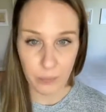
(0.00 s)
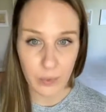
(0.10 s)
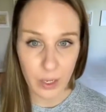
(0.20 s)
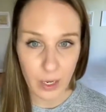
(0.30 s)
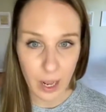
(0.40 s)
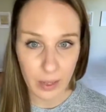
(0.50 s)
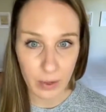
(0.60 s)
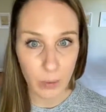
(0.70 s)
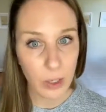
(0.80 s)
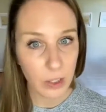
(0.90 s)
And in the
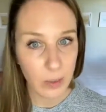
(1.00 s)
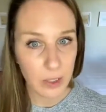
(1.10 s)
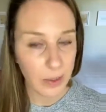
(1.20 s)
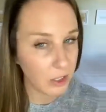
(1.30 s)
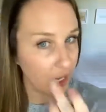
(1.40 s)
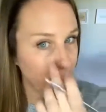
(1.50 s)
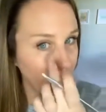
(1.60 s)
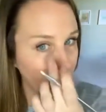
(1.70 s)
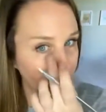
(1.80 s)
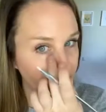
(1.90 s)
wintertime especially, I get a
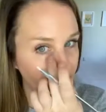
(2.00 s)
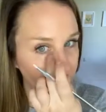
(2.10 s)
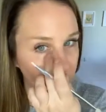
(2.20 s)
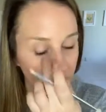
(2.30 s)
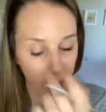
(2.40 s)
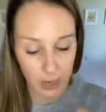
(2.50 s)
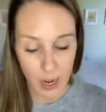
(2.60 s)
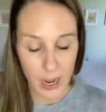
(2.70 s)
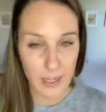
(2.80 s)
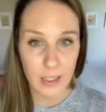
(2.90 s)
lot of texture under my
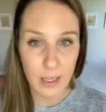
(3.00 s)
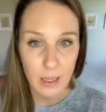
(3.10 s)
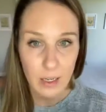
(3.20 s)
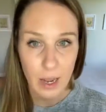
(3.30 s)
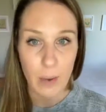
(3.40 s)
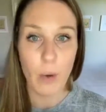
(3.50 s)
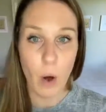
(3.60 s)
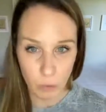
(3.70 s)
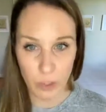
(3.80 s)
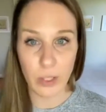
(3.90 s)
eyes. I will
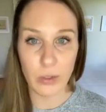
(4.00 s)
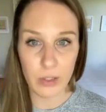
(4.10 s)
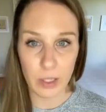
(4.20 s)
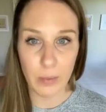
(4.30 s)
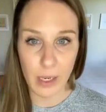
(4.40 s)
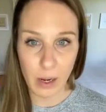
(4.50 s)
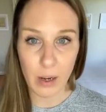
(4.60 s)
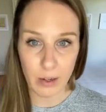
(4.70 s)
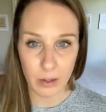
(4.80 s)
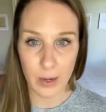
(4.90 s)
only use Demi
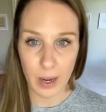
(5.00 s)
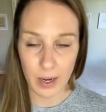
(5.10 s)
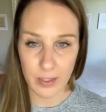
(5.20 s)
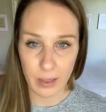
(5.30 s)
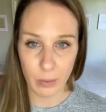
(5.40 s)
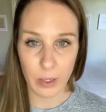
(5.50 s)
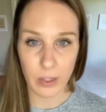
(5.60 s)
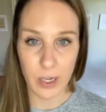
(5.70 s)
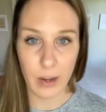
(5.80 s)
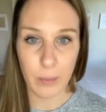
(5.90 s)
under my eyes in the
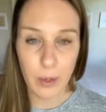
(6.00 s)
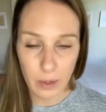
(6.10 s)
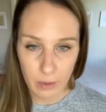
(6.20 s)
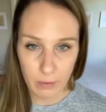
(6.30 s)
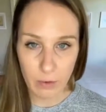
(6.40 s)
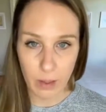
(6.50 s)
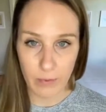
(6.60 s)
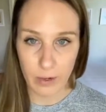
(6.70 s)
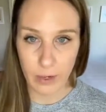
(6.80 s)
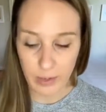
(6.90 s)
wintertime for that
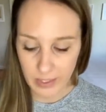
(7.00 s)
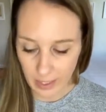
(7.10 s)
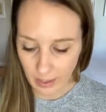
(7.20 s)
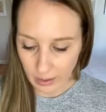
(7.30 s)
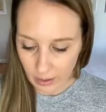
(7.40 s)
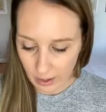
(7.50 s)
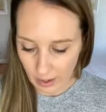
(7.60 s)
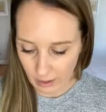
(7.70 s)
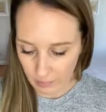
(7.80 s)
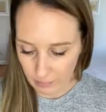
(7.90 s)
very reason,
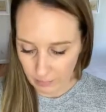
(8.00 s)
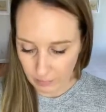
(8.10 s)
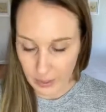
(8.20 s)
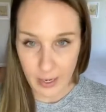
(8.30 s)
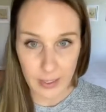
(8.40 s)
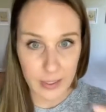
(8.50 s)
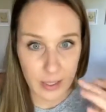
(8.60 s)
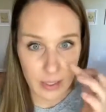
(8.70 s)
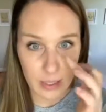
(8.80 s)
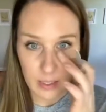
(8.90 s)
because
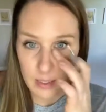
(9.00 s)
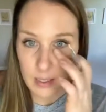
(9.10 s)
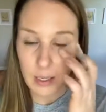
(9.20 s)
it just